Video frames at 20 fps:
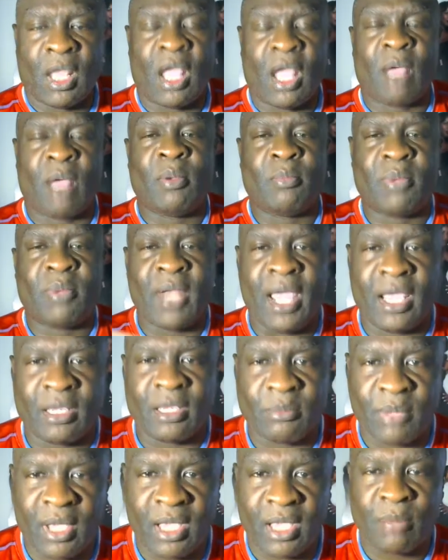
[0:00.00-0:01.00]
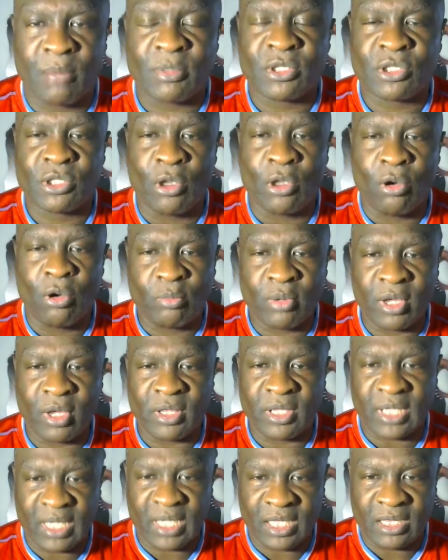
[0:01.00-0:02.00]
I'm a black man. I'm a soul
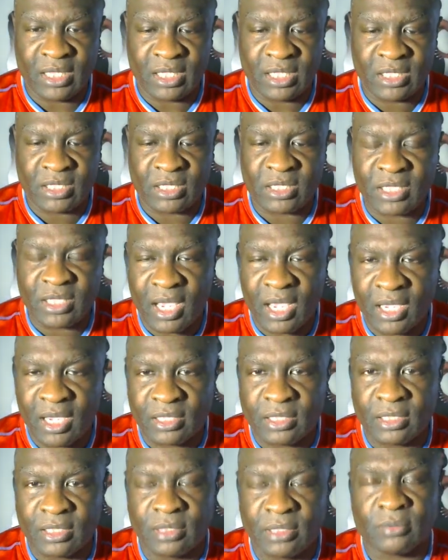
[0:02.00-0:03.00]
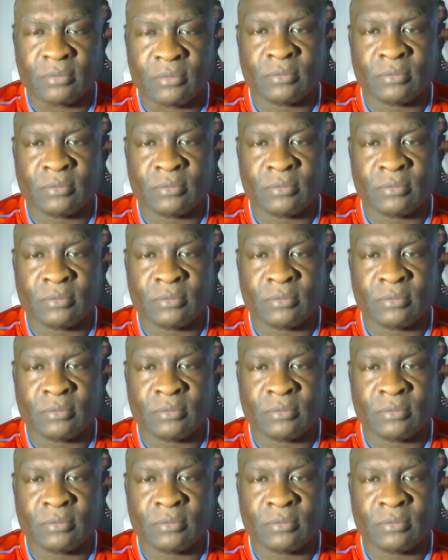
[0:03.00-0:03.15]
brother in this society.